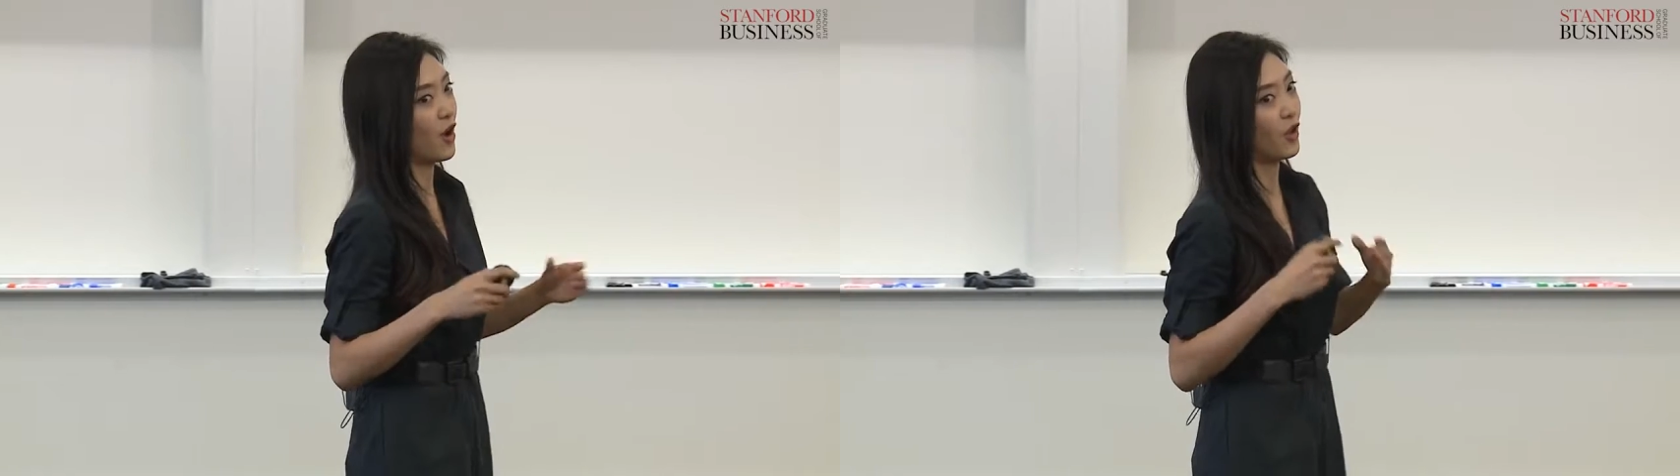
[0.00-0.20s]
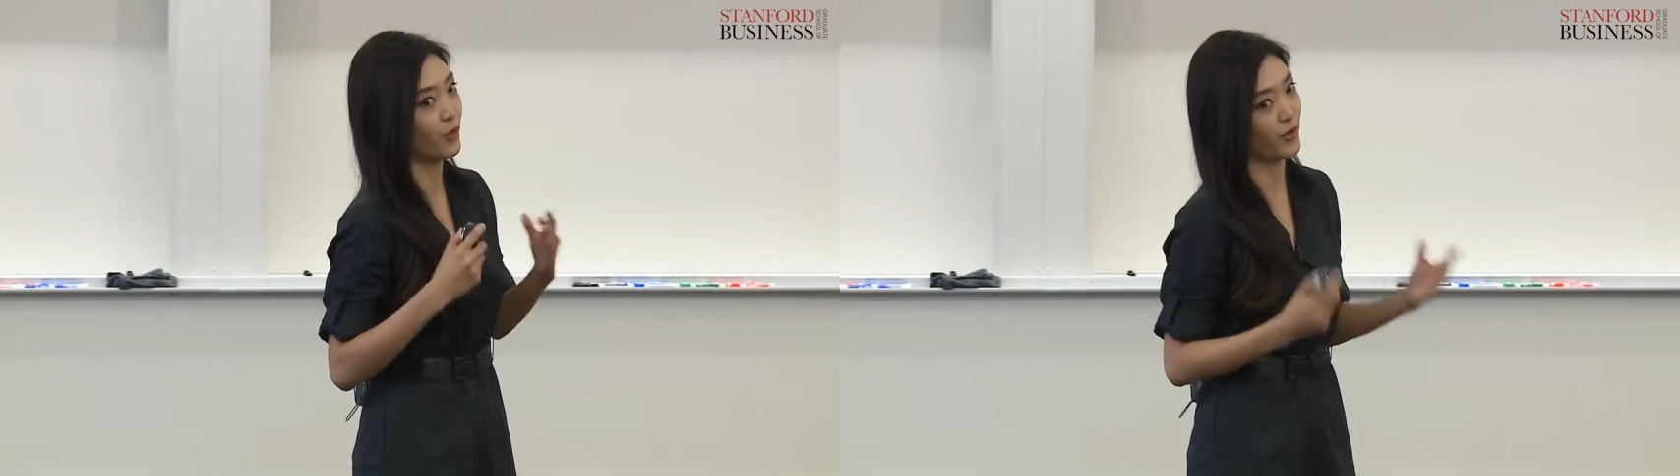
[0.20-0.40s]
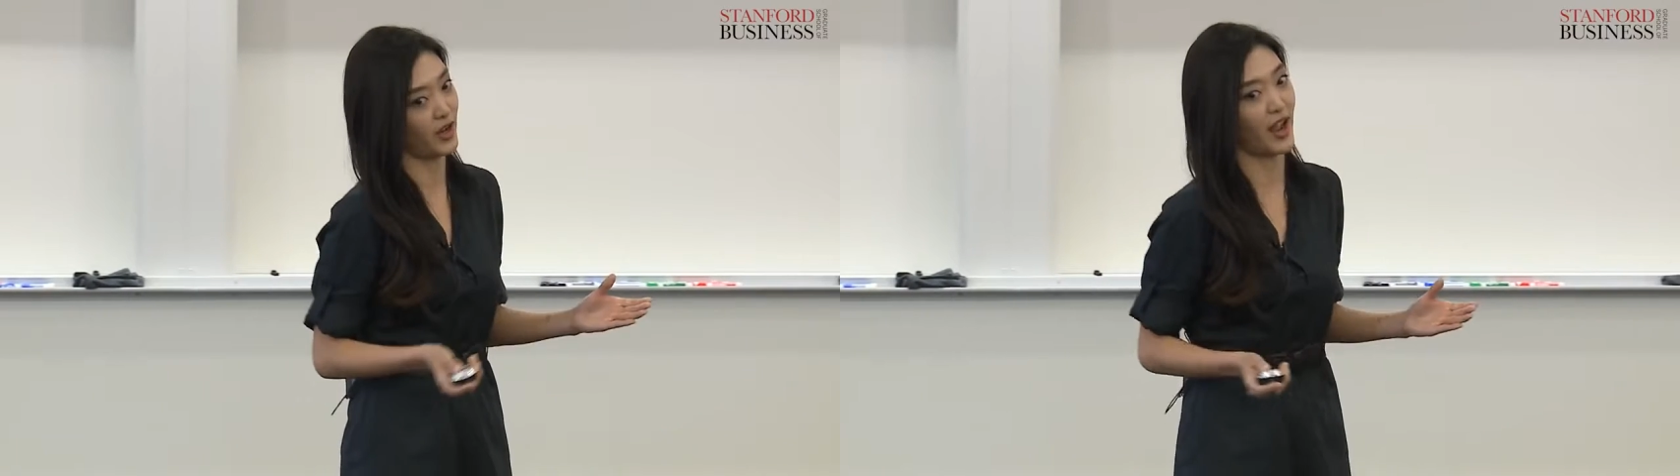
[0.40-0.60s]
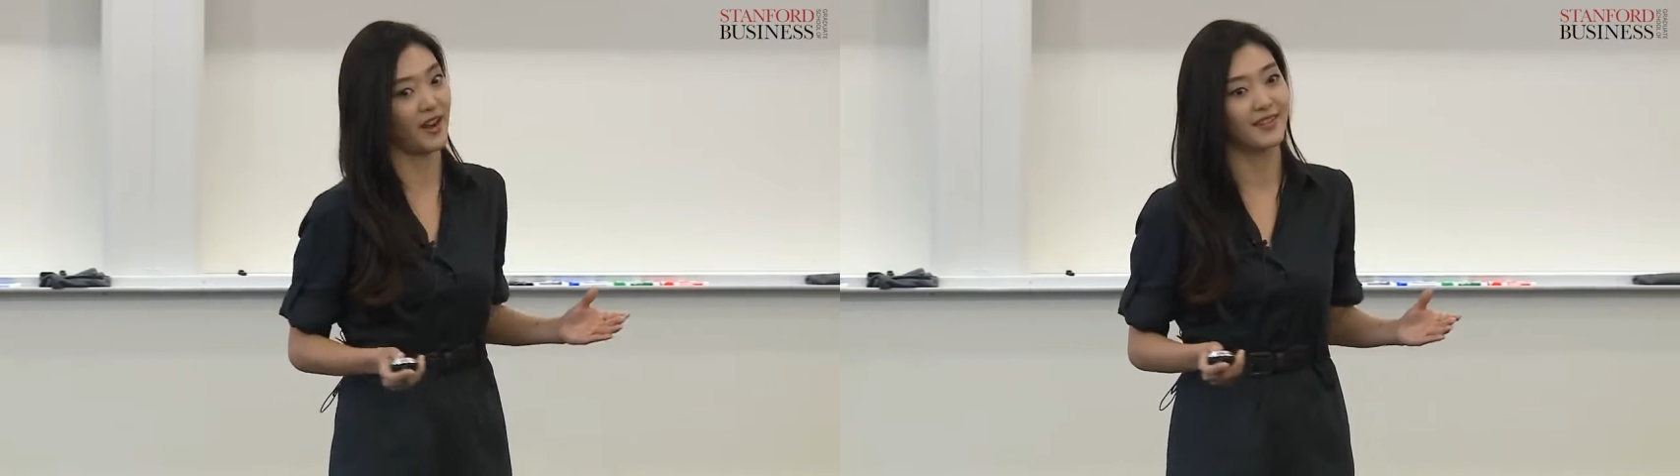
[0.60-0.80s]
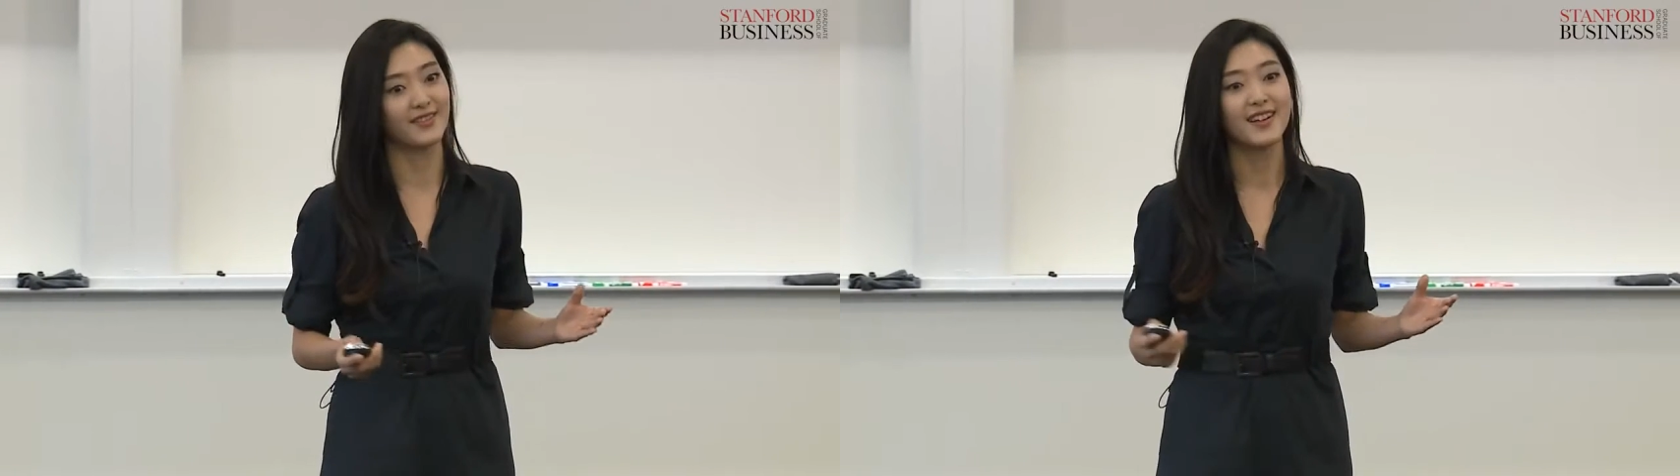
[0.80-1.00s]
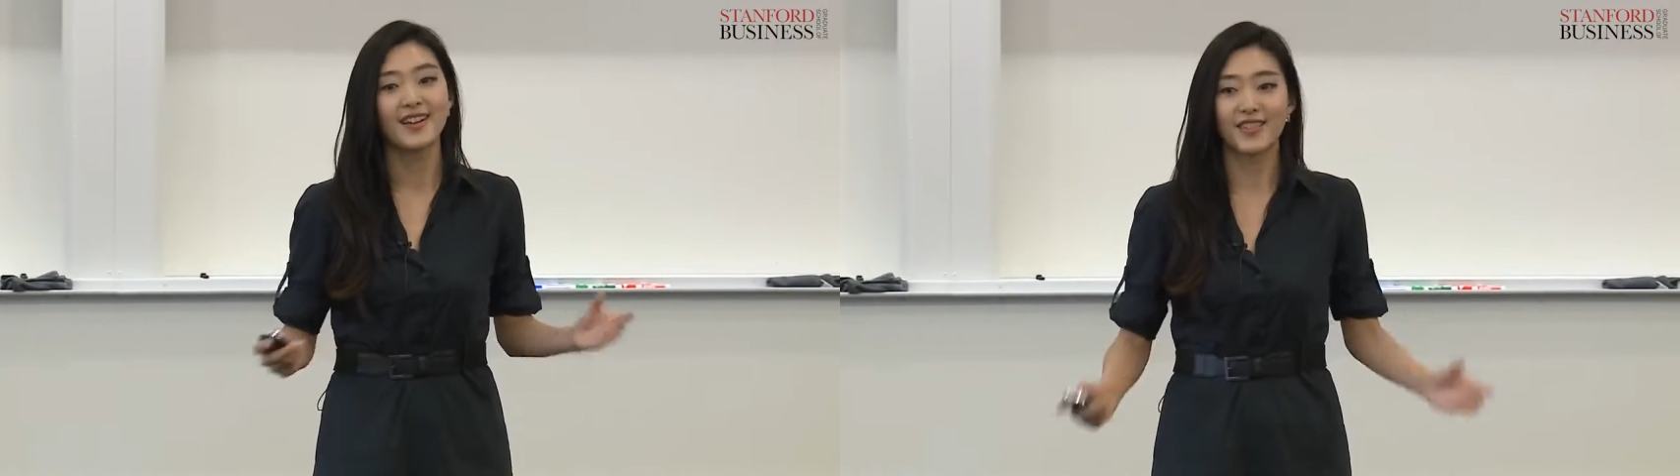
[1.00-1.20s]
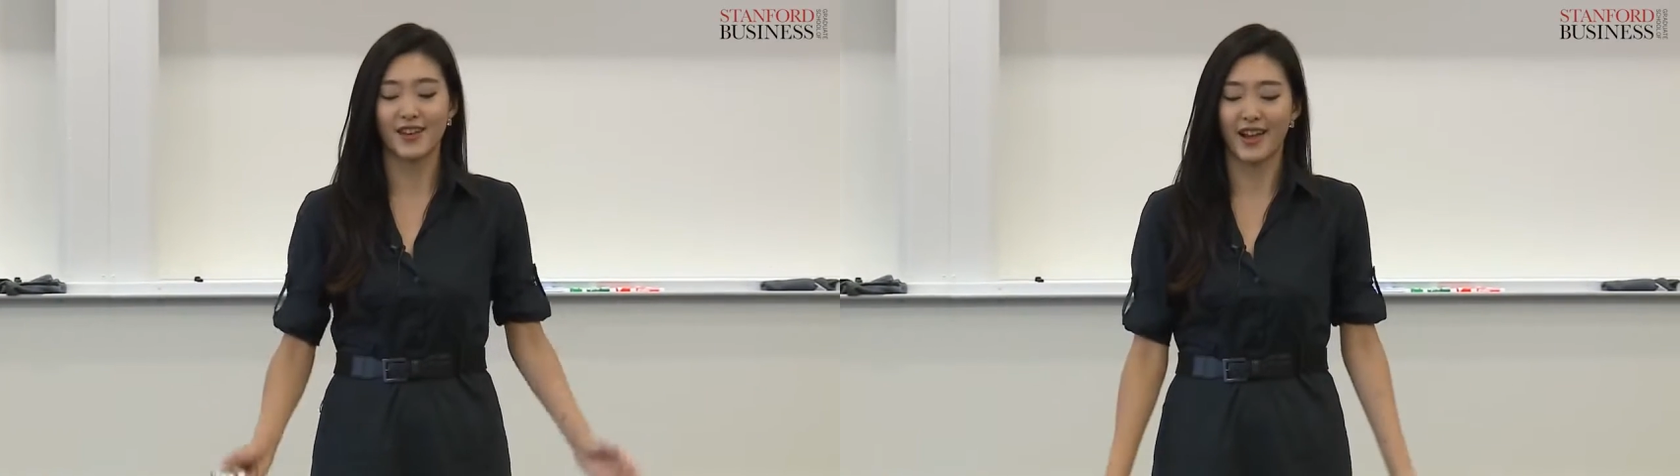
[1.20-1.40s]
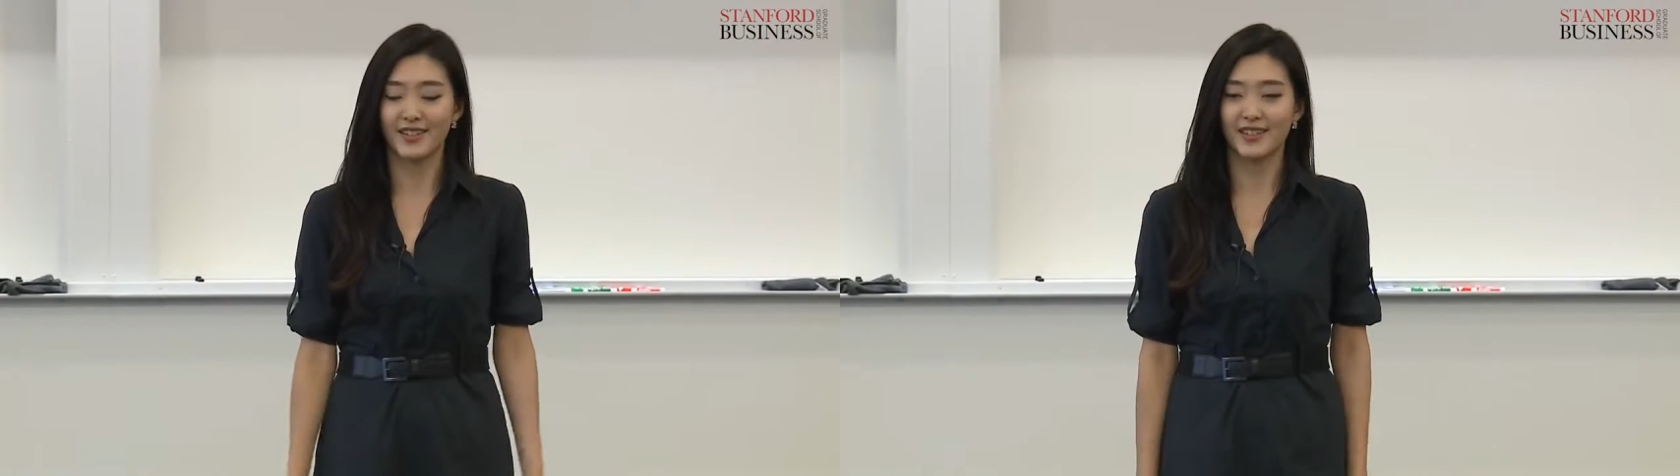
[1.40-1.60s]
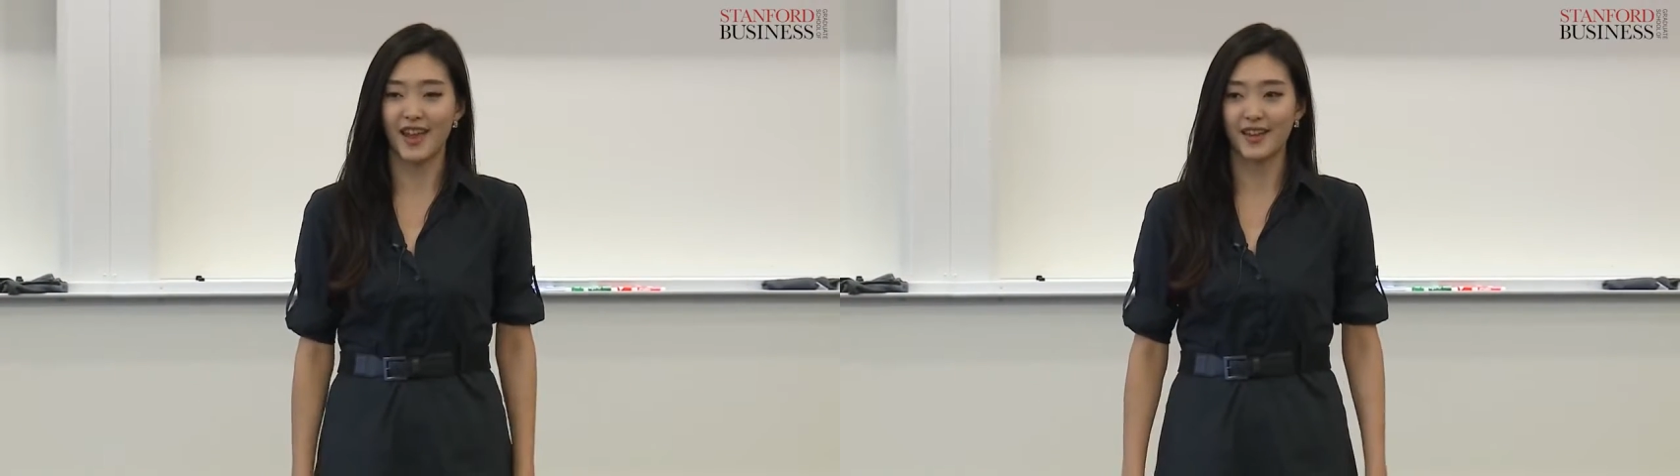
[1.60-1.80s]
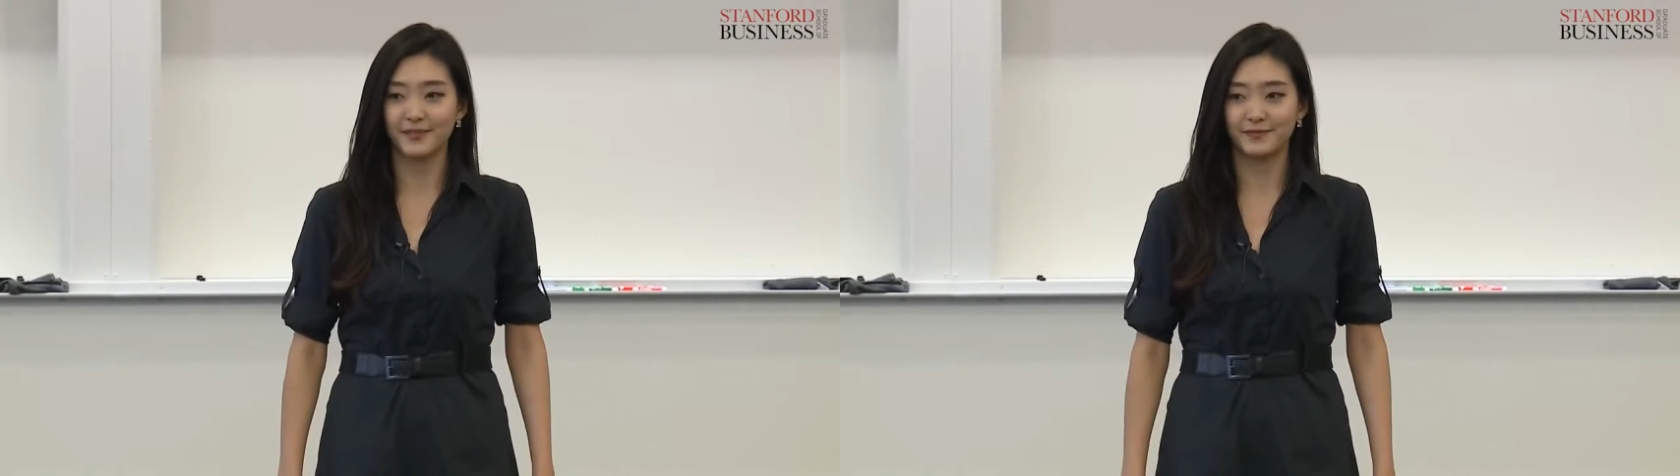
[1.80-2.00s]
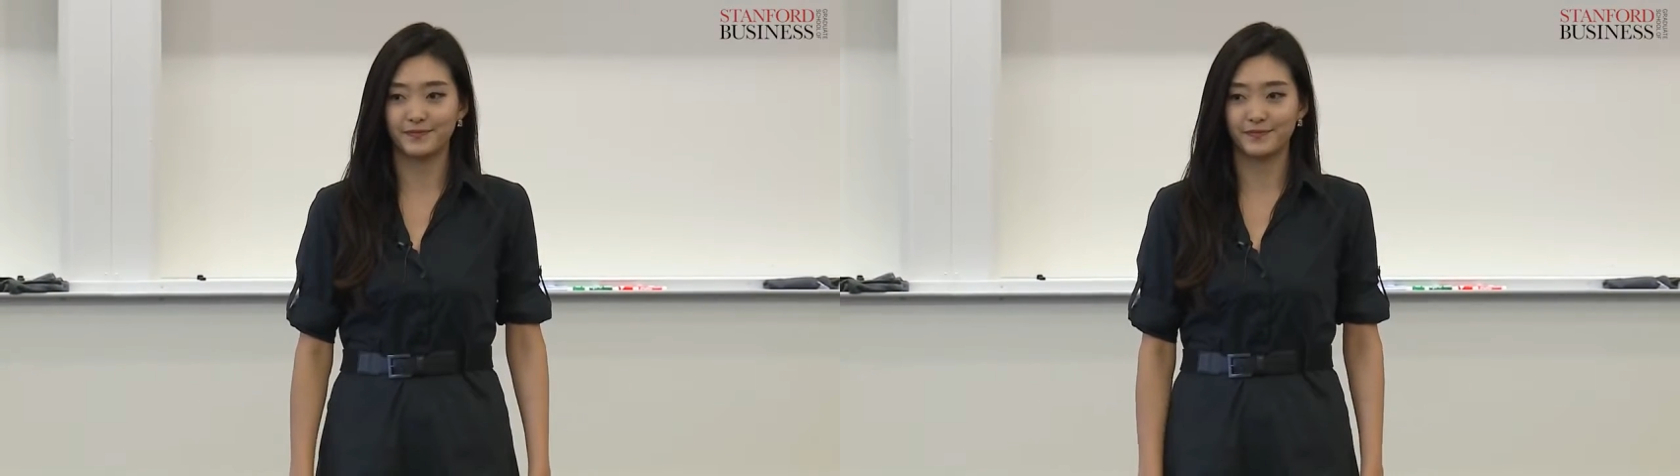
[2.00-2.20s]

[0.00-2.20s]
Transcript: all over again the next day.